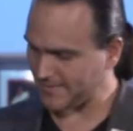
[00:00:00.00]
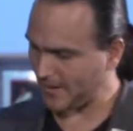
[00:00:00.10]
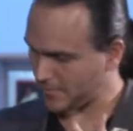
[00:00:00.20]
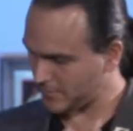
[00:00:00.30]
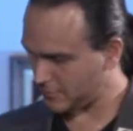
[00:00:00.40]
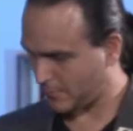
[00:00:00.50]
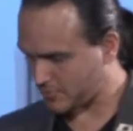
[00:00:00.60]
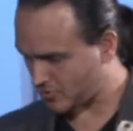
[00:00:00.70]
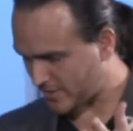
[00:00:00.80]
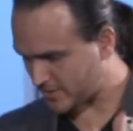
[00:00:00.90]
Now, is this from
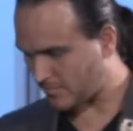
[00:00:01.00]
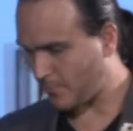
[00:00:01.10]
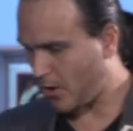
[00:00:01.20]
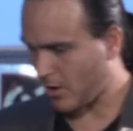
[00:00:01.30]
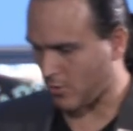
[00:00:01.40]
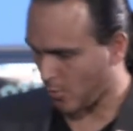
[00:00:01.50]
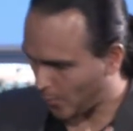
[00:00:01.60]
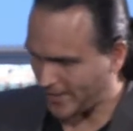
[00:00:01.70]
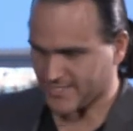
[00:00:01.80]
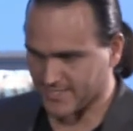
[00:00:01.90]
Jurassic Park or
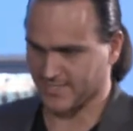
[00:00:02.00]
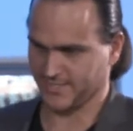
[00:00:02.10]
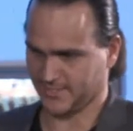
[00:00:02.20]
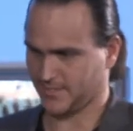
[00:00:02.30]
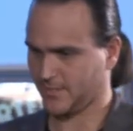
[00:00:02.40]
what is this?